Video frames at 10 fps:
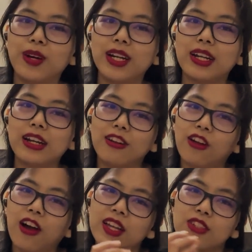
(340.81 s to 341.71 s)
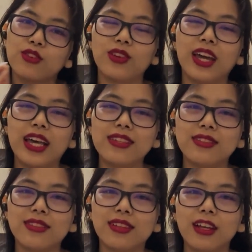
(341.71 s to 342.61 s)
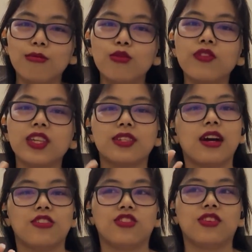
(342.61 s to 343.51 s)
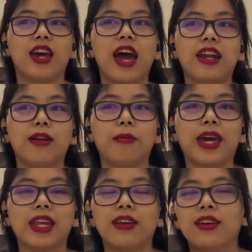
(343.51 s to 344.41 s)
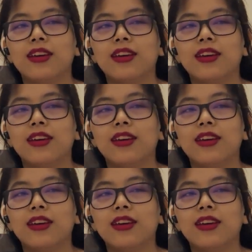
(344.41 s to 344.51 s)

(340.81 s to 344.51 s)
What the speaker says: but not as good as the movie star she had in mind.